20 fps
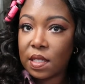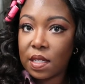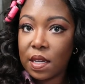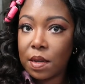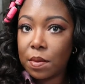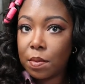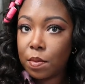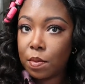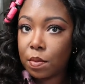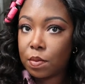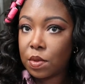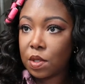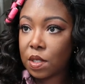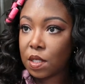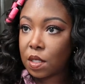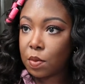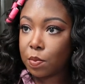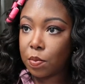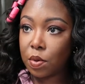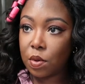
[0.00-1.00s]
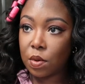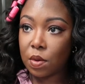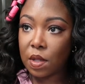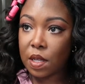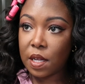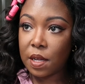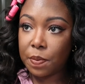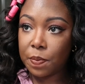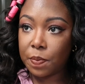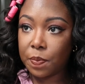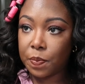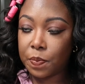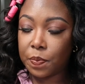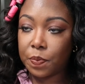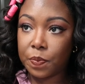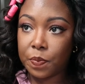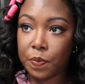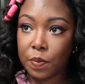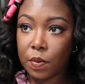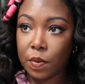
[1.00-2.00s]
See, just pull it,
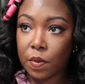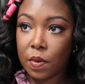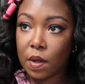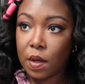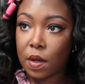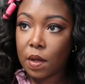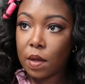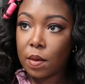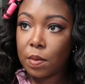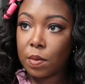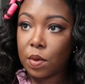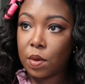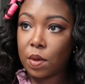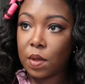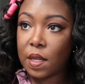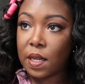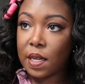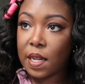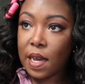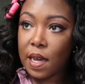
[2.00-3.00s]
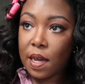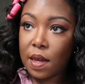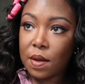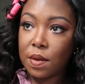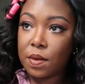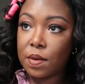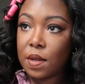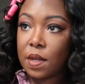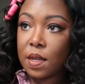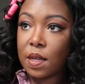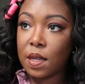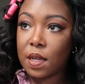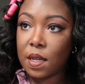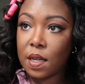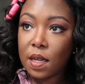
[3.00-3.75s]
pull it down,